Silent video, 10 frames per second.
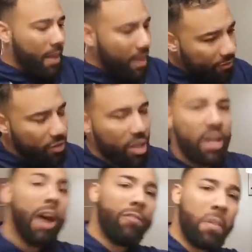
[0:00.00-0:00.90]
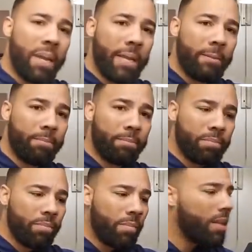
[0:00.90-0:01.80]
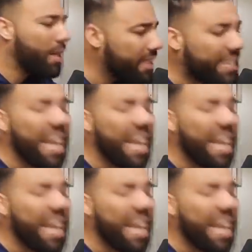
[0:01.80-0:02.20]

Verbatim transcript: If the government is